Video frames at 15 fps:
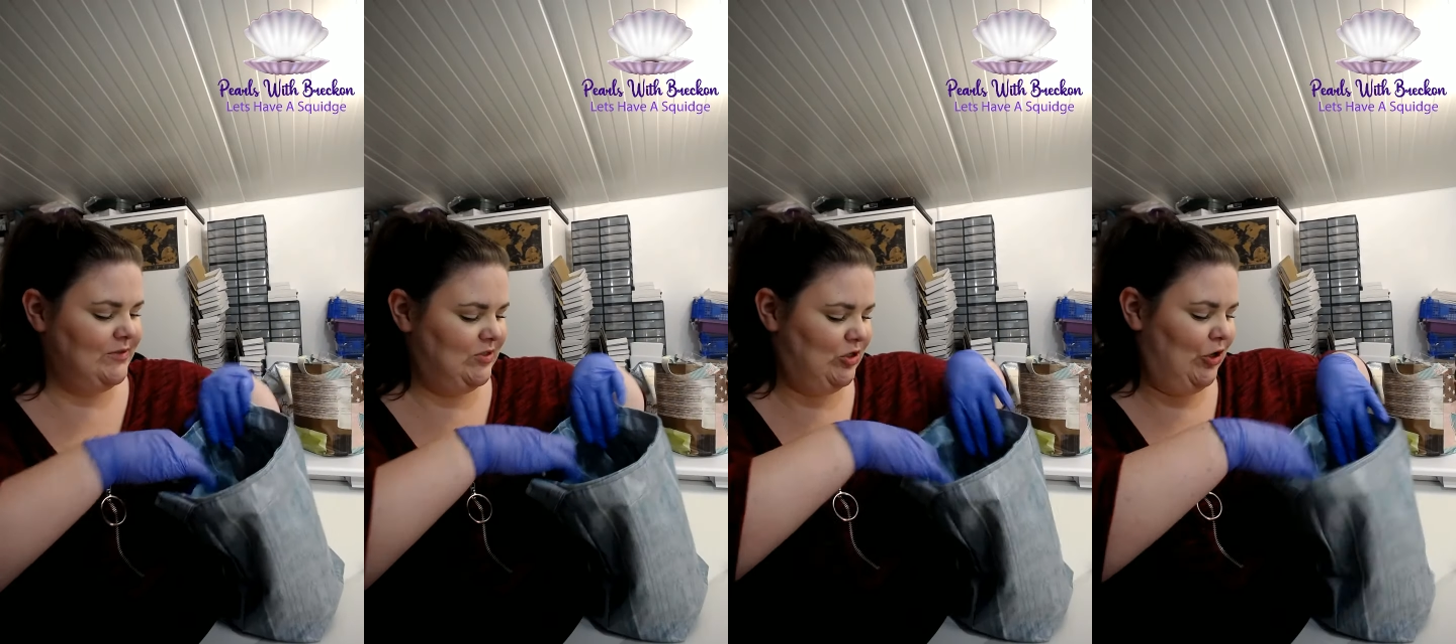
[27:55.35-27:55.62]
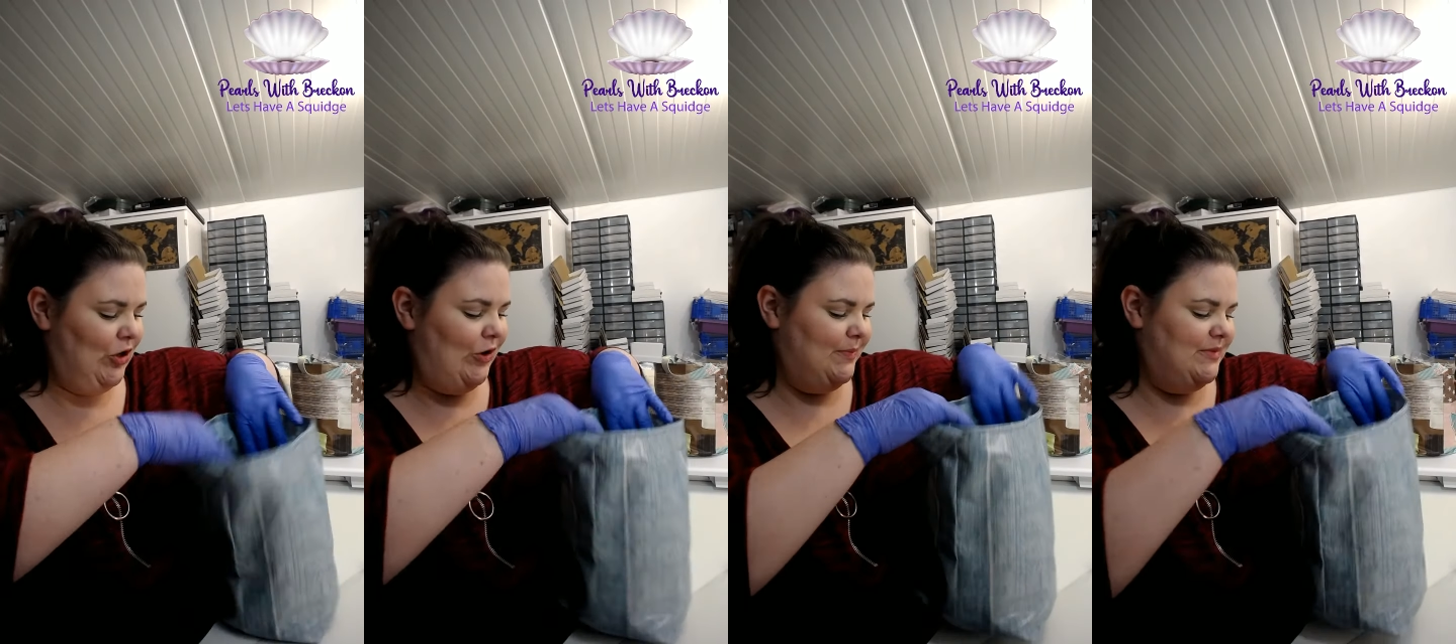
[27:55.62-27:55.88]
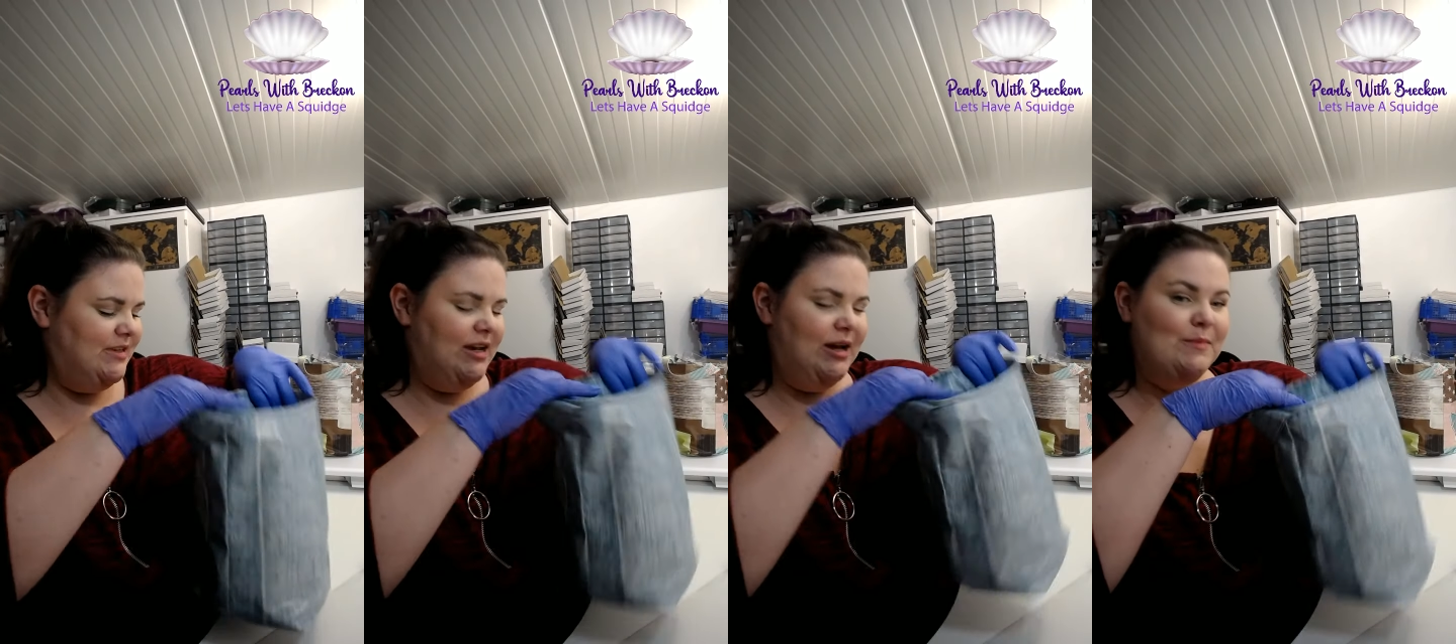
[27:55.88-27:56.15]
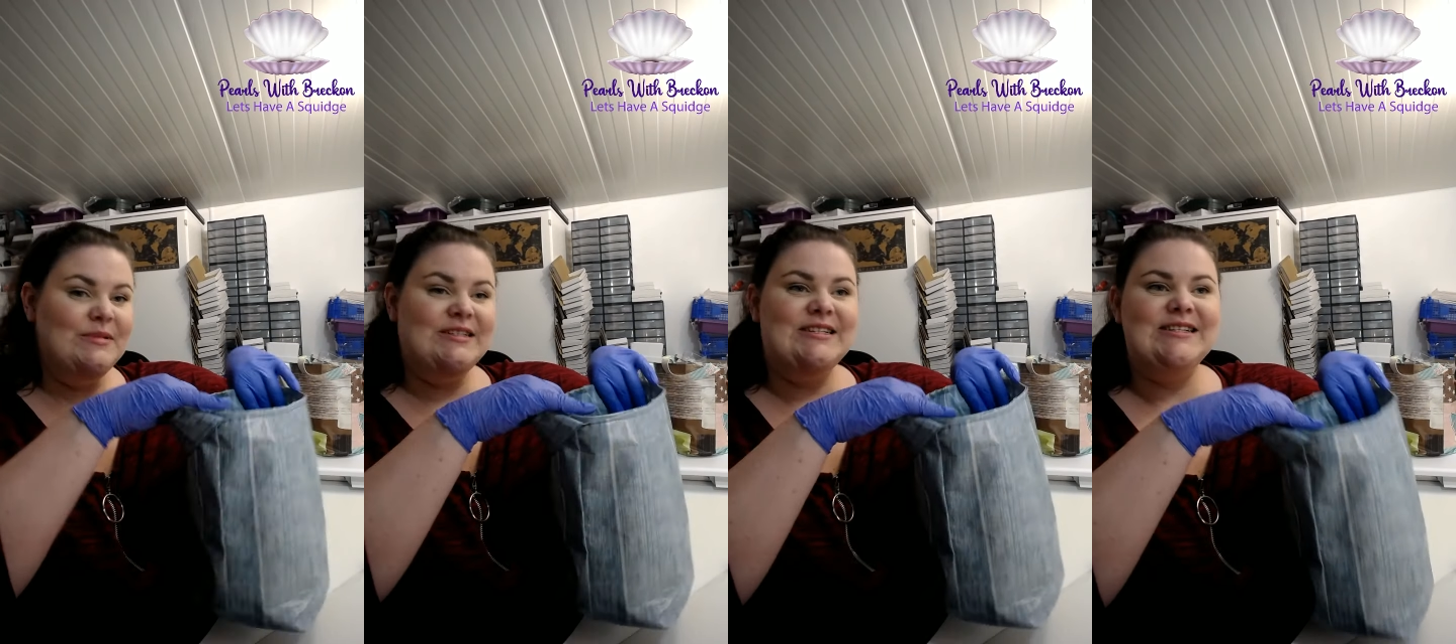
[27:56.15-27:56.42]
topped up
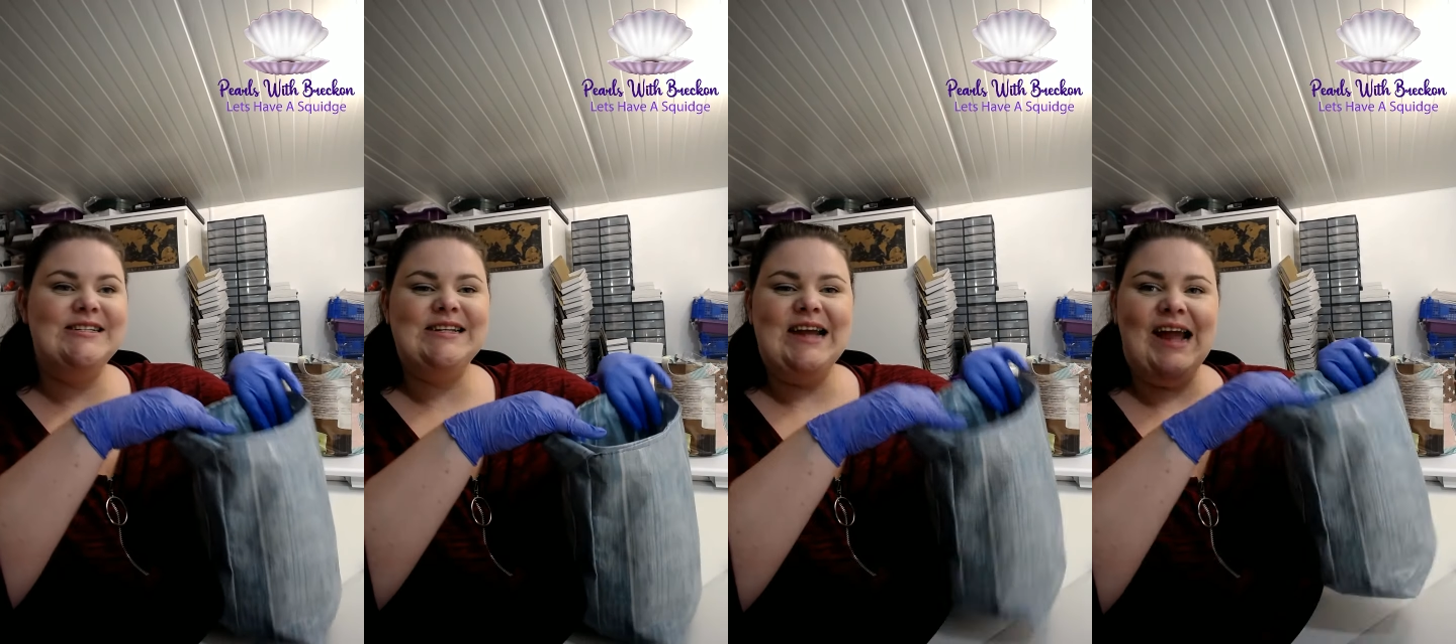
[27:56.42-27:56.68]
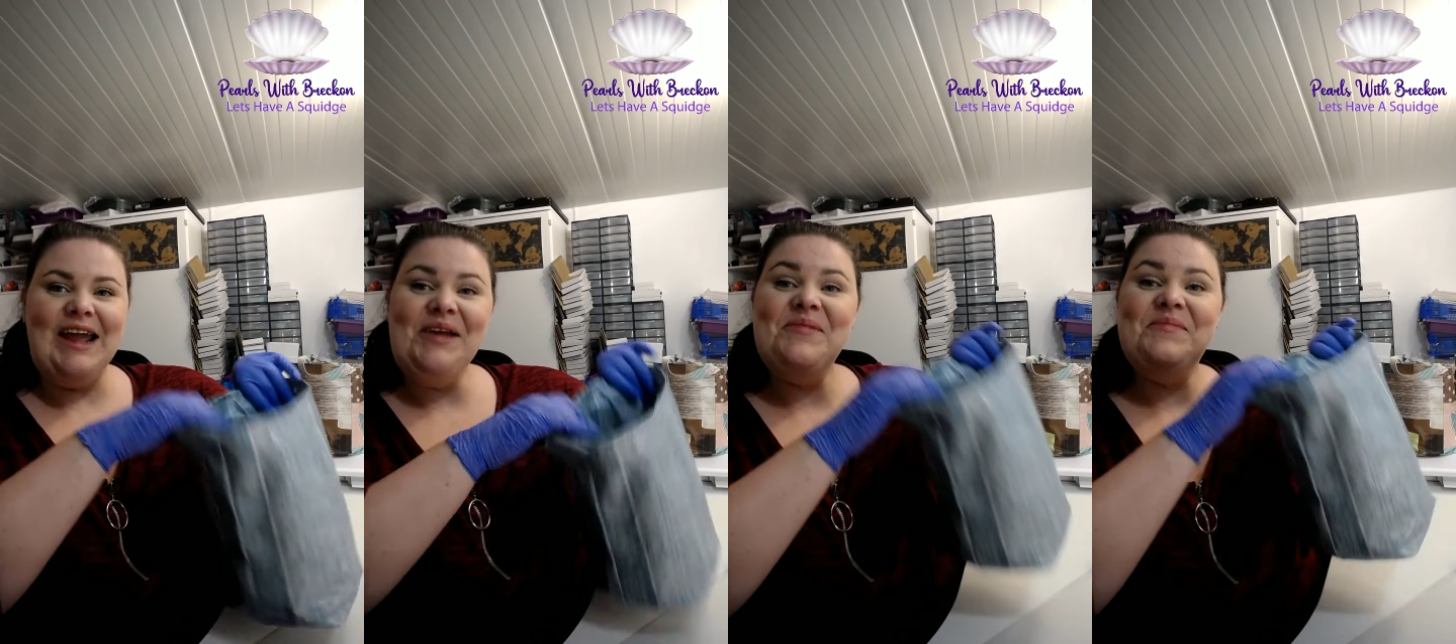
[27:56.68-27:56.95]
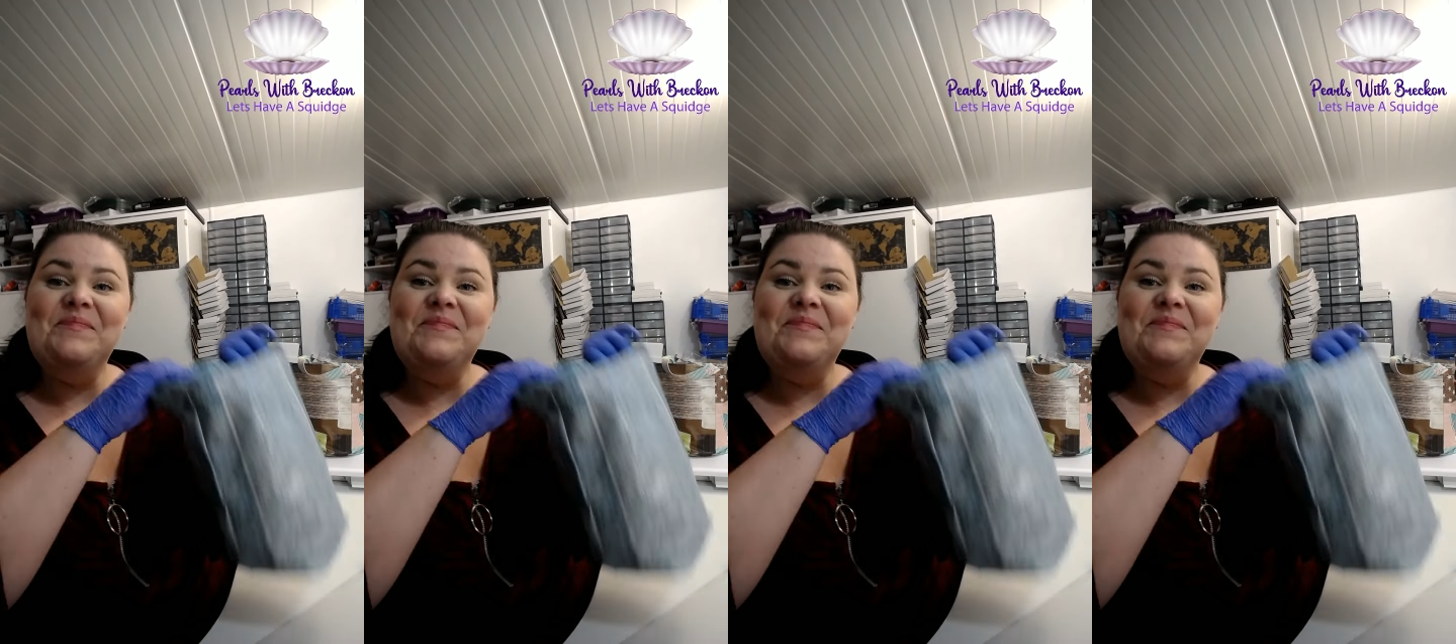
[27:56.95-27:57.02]
today.